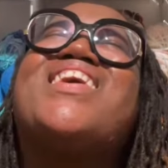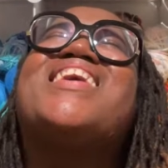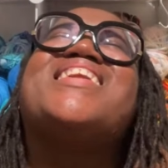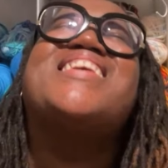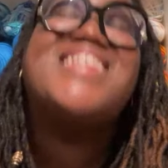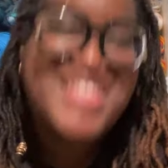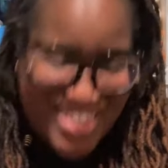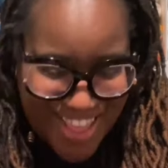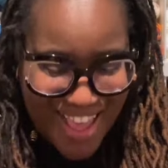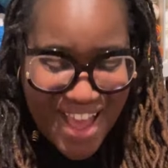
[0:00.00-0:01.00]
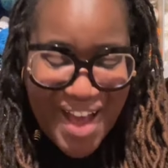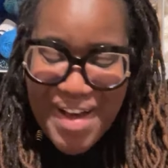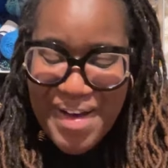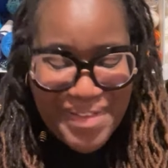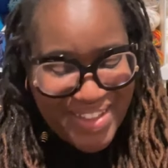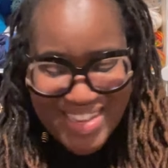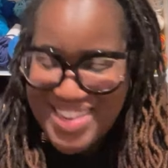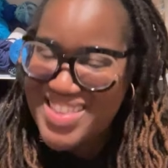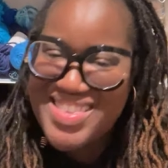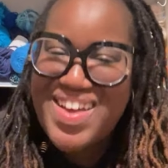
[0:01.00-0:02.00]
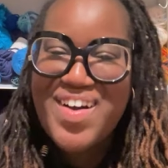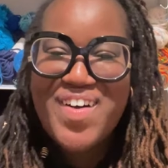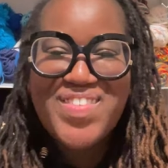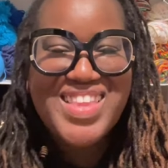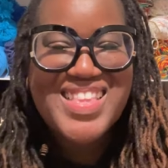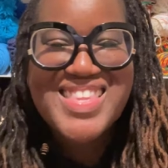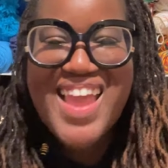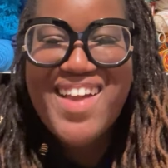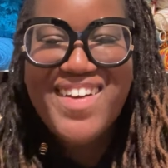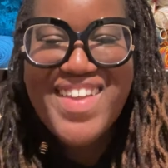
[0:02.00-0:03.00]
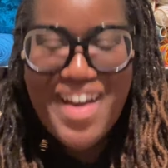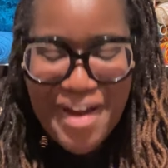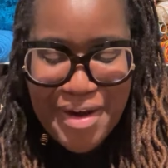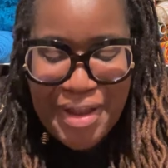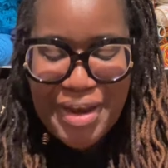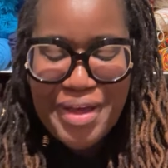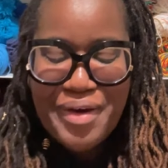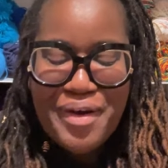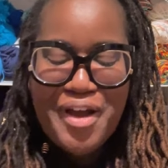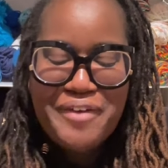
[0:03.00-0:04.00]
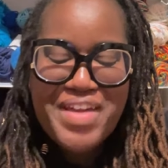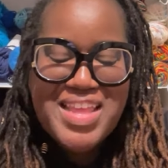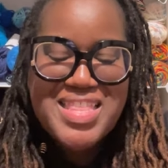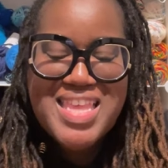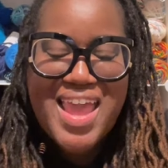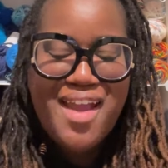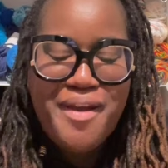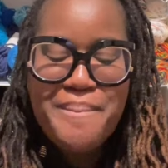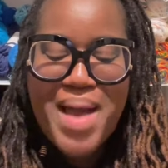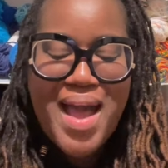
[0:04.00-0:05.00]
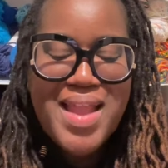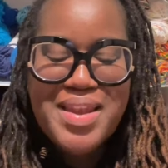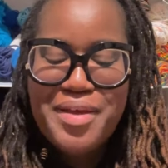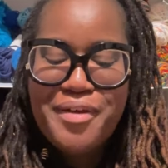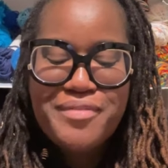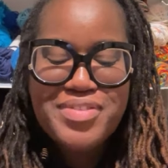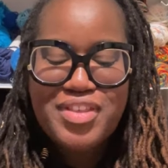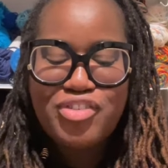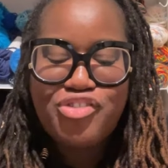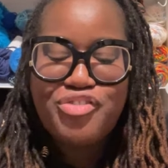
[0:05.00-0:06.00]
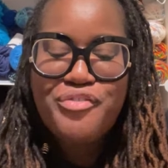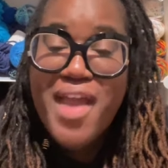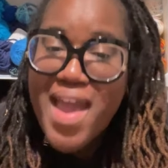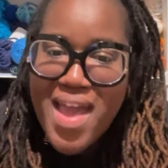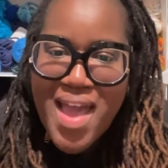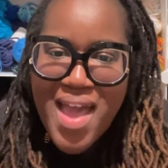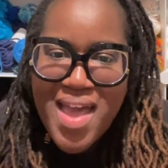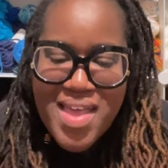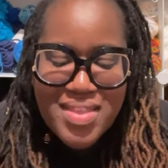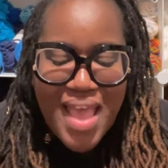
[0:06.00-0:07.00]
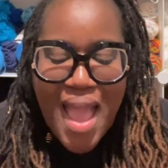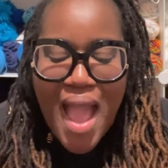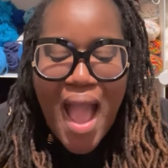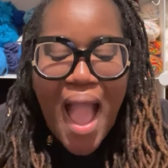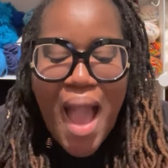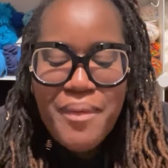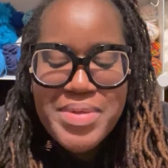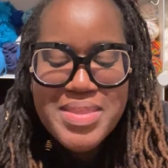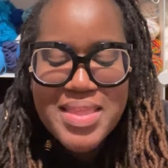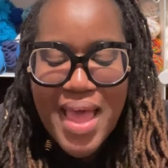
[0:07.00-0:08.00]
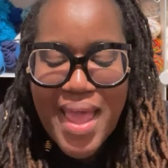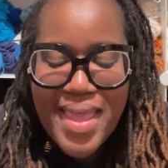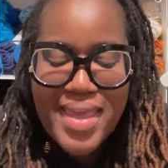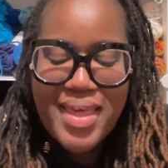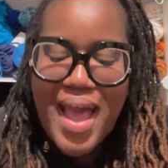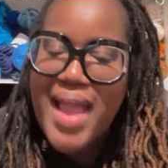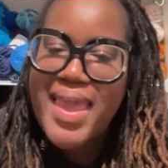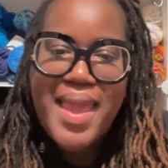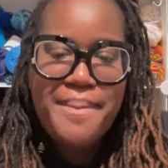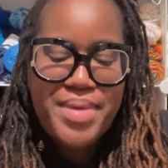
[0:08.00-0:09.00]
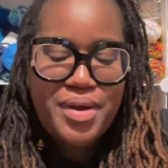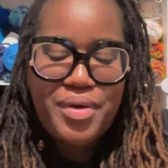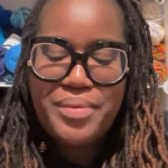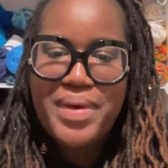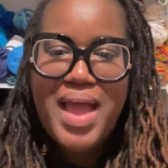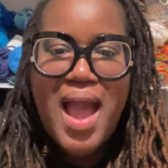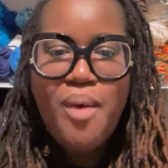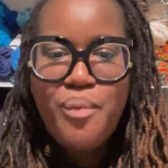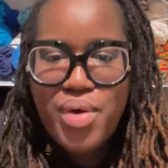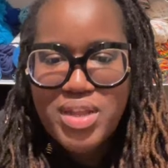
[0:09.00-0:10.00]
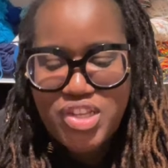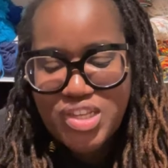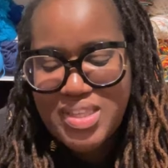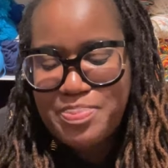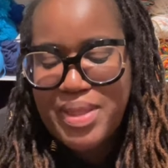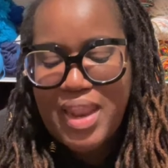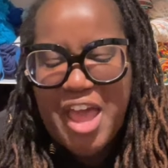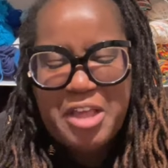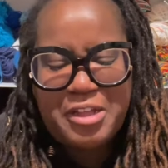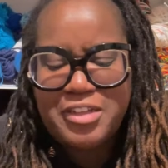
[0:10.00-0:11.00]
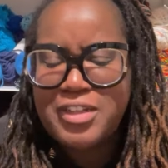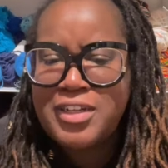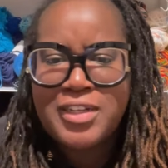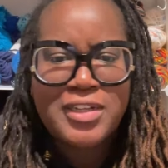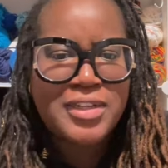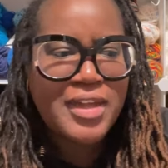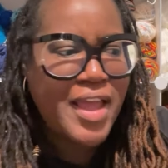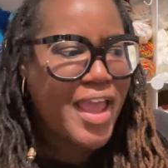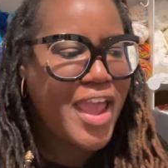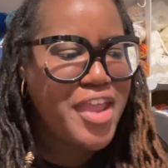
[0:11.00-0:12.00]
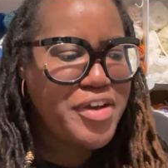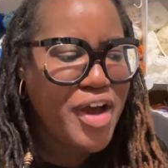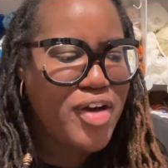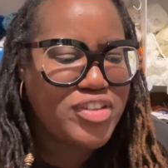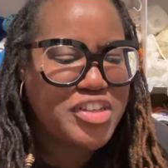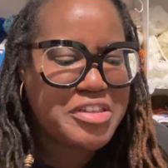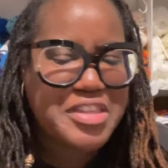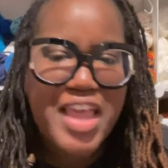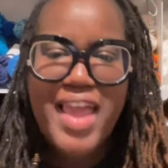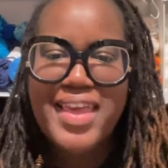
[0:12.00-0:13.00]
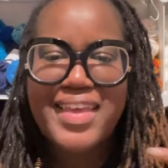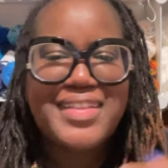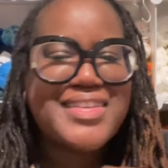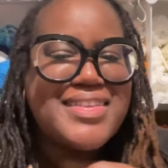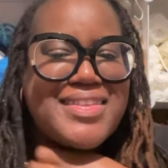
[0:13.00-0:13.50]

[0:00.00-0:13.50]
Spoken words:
goodness. Oh goodness, no. The tangle yarn alone already tear my nerves to shreds. I was like, I can't be the only one. I want to just be like, oh, here you go. Just take it.